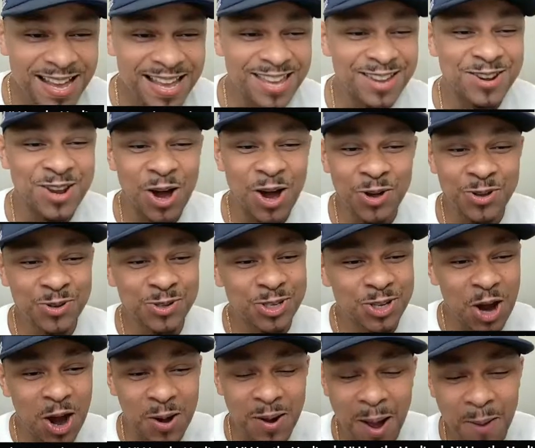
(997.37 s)

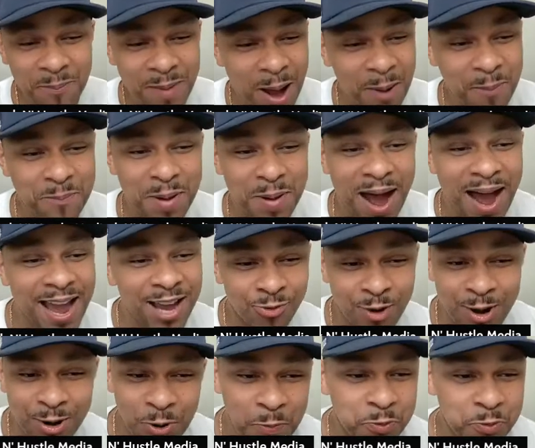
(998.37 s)
I'm buying
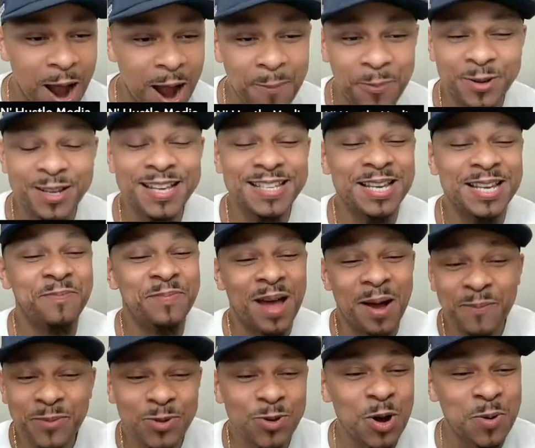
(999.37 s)
rental properties.
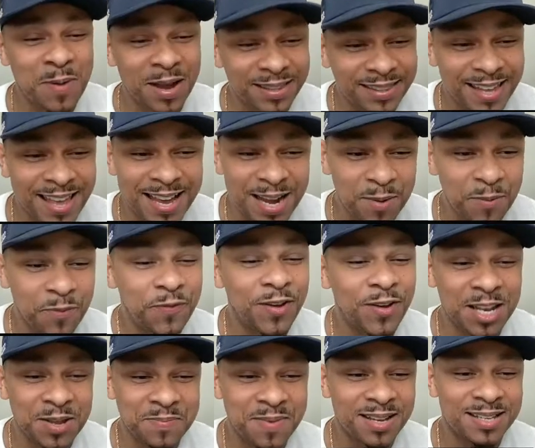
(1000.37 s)
I'm doing my thing. I'm
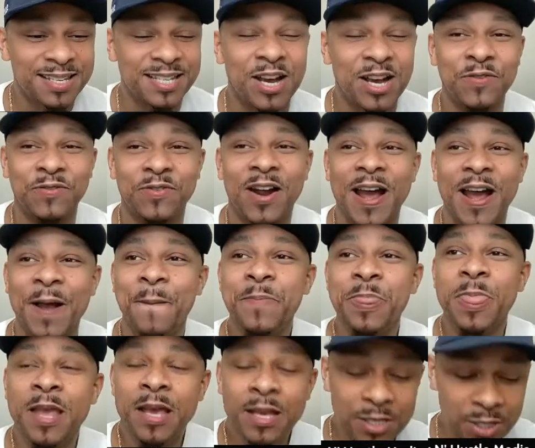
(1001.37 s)
feeling myself, right?
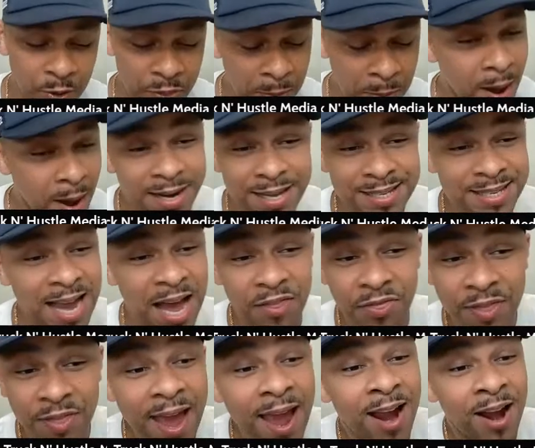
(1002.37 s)
So the money's
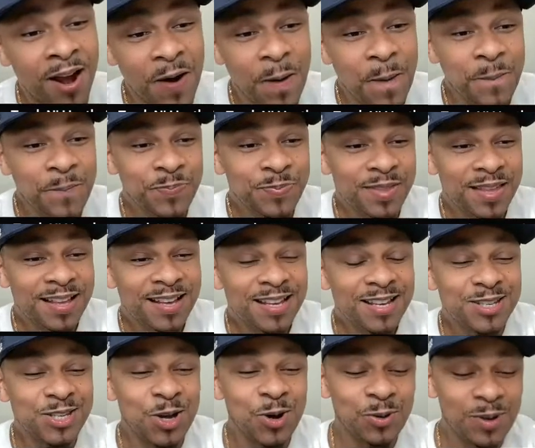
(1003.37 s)
not there.
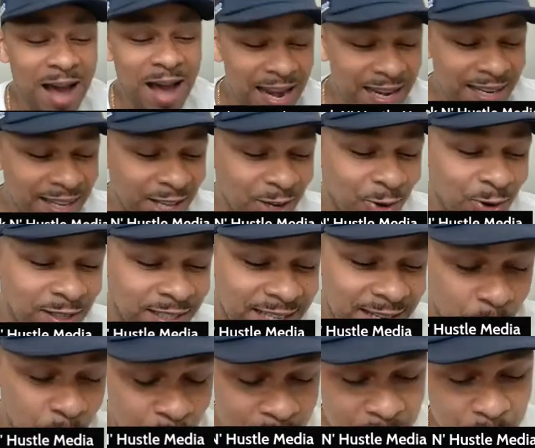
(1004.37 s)
So
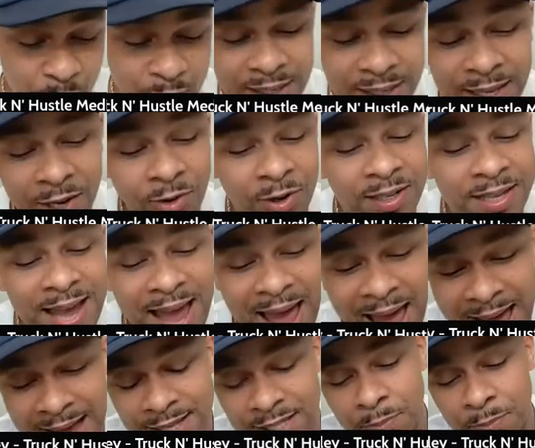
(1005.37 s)
we literally
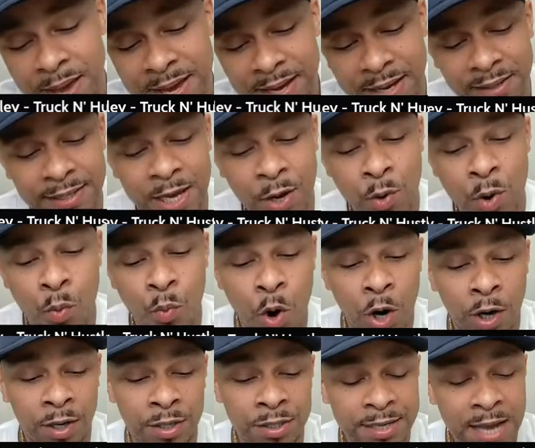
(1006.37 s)
had to make a deal with
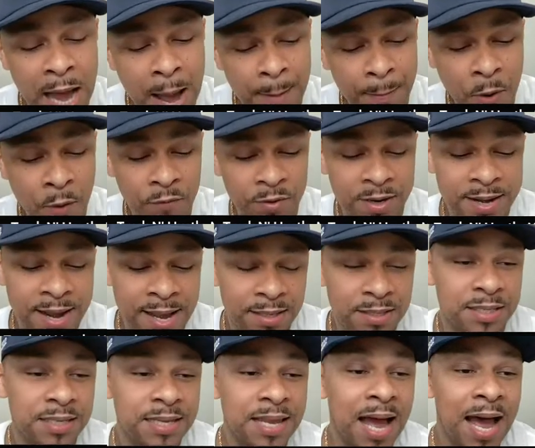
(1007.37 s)
workers' comp over the
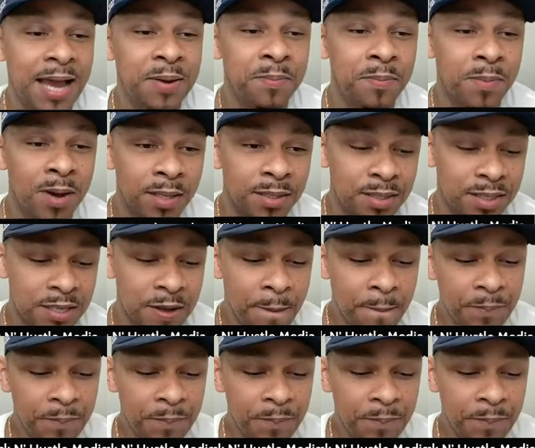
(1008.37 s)
next 9 months